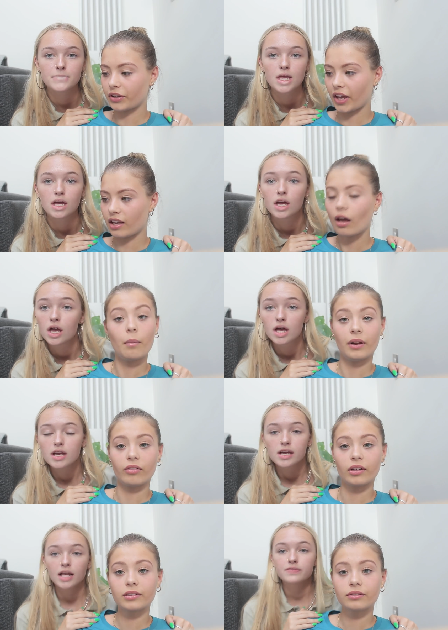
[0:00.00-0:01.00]
Speaker 1: Okay, I'm
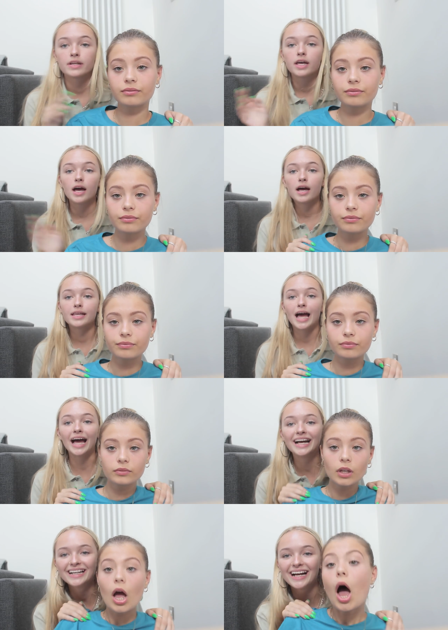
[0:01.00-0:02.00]
leaving. No, fine. Uh,
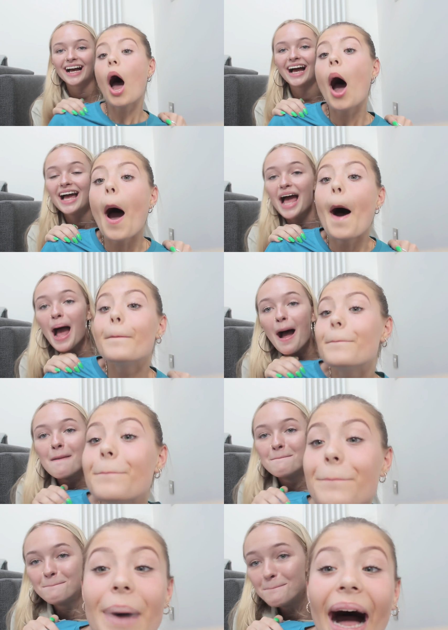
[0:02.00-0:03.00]
yeah.
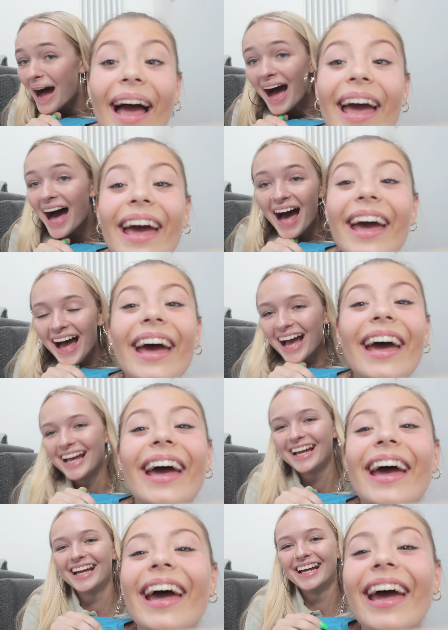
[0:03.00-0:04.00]
Bye.
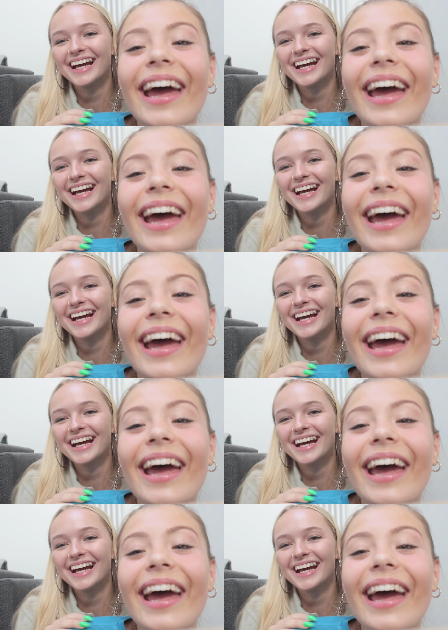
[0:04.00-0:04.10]
Bye.